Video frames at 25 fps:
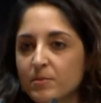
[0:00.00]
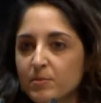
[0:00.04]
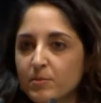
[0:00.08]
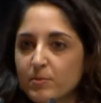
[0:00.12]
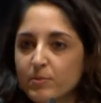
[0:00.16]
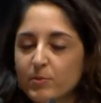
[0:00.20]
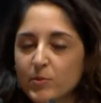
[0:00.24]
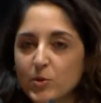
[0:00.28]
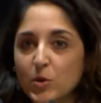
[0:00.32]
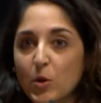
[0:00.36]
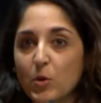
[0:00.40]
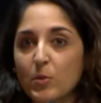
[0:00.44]

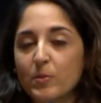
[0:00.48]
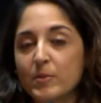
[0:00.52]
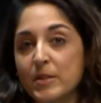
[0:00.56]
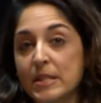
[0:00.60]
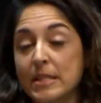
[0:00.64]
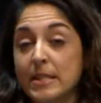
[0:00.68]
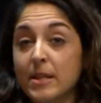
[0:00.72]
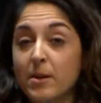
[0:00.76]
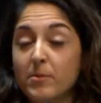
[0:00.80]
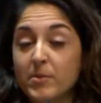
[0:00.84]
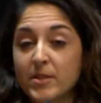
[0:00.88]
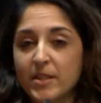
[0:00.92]
So this
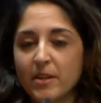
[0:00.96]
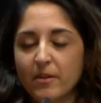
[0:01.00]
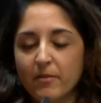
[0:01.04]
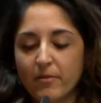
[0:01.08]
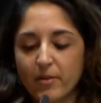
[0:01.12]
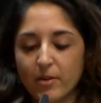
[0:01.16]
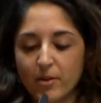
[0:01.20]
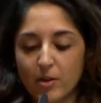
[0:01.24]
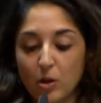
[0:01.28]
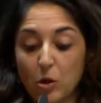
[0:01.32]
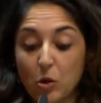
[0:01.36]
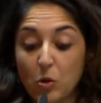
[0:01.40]
is something
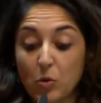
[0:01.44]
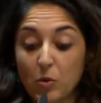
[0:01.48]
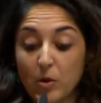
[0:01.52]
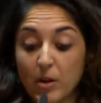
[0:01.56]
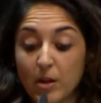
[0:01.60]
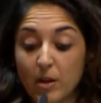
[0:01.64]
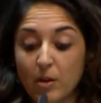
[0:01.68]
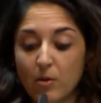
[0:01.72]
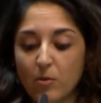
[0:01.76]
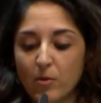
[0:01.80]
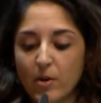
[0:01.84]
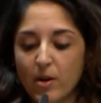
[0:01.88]
very
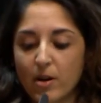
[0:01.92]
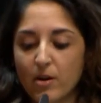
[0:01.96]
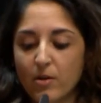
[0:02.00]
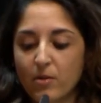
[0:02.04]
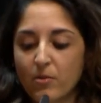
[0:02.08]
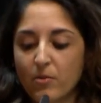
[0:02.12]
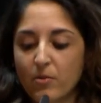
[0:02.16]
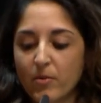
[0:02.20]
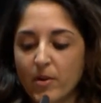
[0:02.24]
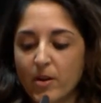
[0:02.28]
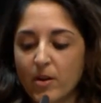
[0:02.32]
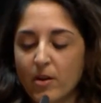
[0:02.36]
local where
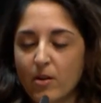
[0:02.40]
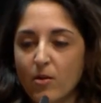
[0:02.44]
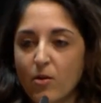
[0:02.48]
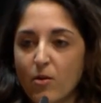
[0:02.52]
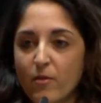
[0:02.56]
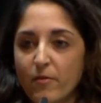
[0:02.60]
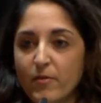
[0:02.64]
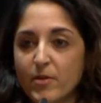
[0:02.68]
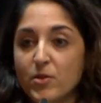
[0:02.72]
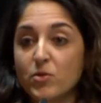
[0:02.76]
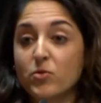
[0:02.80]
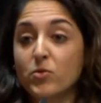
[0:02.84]
we
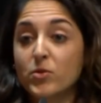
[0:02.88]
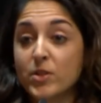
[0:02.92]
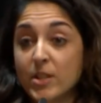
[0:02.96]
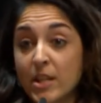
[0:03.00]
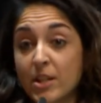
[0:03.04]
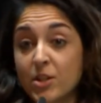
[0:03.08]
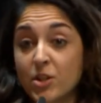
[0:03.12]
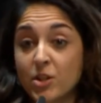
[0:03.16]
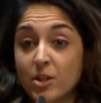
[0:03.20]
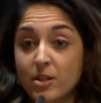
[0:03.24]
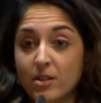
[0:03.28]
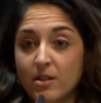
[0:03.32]
often use
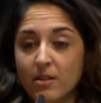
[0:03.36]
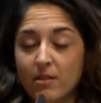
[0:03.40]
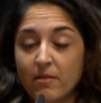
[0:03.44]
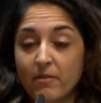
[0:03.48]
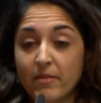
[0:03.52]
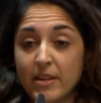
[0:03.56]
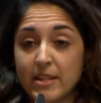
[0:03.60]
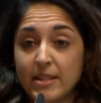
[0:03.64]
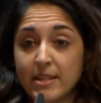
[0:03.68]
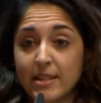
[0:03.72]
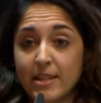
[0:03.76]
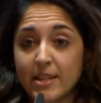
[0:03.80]
natural
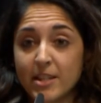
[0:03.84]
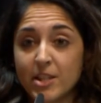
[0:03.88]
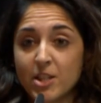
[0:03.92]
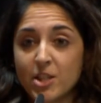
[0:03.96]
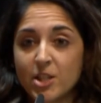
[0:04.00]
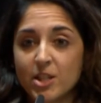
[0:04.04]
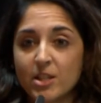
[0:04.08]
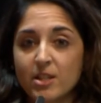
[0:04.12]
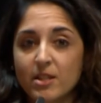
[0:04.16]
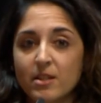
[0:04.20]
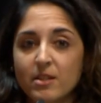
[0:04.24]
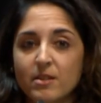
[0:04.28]

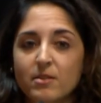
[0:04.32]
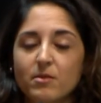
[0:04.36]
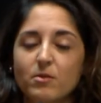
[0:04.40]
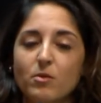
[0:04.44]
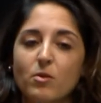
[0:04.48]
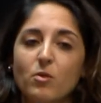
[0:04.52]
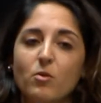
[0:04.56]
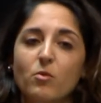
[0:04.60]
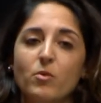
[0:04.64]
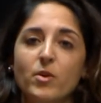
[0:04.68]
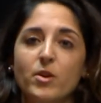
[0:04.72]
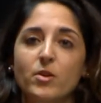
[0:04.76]
ventilation.
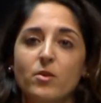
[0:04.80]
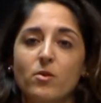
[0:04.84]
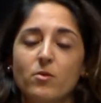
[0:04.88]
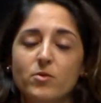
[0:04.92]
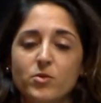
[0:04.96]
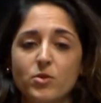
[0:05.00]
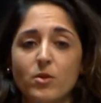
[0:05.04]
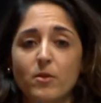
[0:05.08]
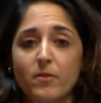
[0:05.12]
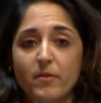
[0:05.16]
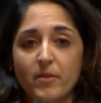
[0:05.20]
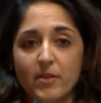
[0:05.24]
We don't
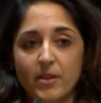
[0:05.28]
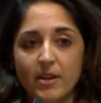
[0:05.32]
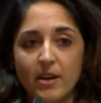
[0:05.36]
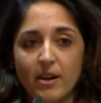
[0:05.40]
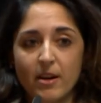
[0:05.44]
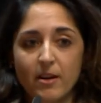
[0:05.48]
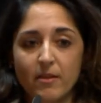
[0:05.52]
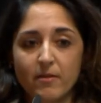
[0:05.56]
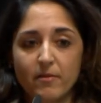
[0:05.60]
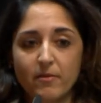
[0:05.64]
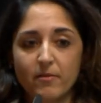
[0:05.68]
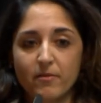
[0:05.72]
often
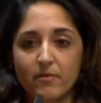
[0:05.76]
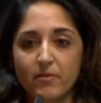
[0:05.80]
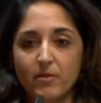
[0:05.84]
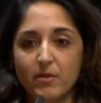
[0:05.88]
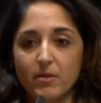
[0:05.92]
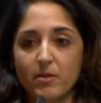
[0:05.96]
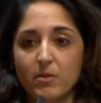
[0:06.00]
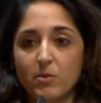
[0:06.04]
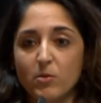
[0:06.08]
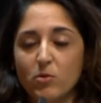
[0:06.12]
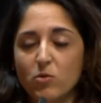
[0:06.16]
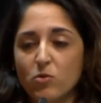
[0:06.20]
have
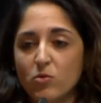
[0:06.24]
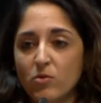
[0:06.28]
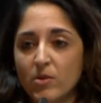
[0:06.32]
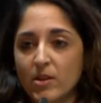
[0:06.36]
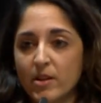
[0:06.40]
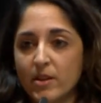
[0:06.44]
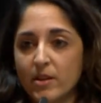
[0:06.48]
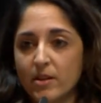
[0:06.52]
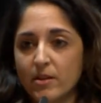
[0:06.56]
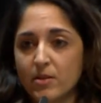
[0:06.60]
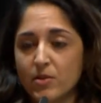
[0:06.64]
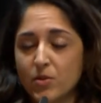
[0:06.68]

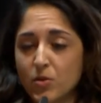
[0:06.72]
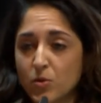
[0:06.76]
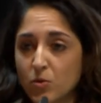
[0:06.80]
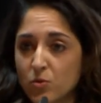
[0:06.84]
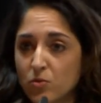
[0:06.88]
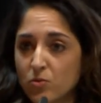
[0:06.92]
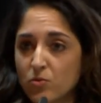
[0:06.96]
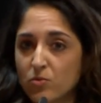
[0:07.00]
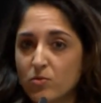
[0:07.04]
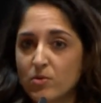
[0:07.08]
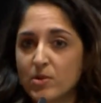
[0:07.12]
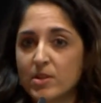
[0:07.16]
cooling in
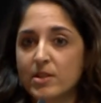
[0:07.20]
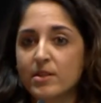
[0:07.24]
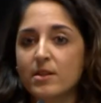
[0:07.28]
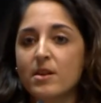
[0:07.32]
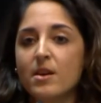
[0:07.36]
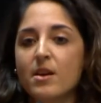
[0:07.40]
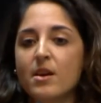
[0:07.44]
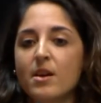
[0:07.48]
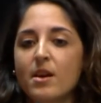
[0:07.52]
schools.